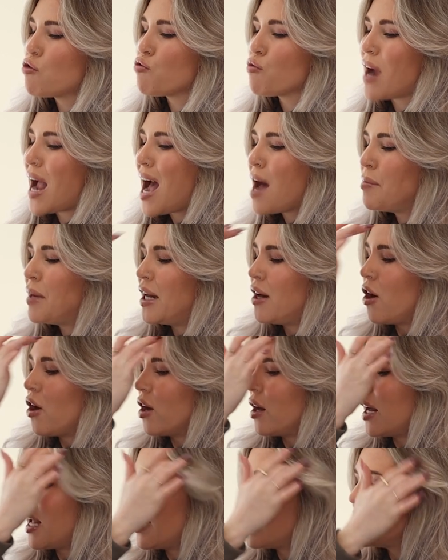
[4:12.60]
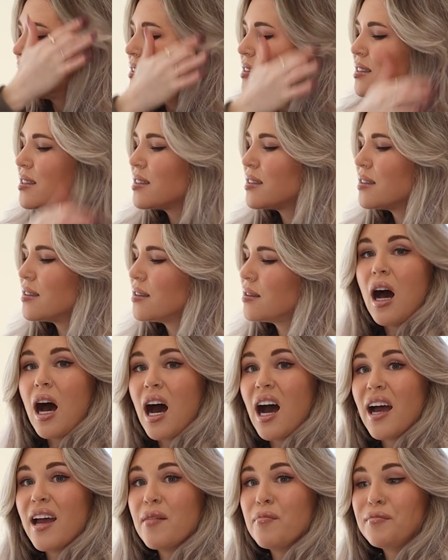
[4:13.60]
rabbit harness.
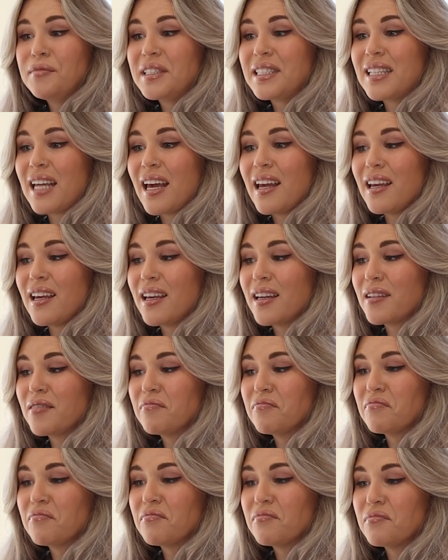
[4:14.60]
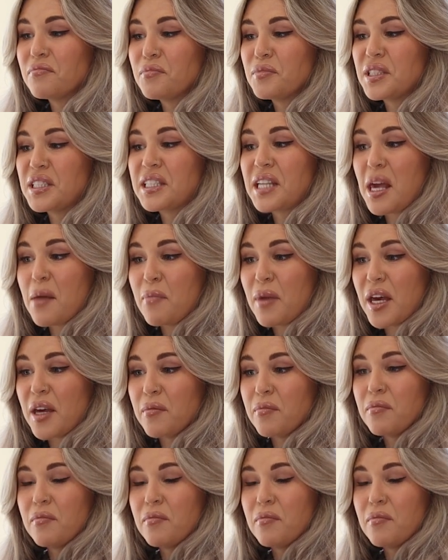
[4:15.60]
I'm saying skip it.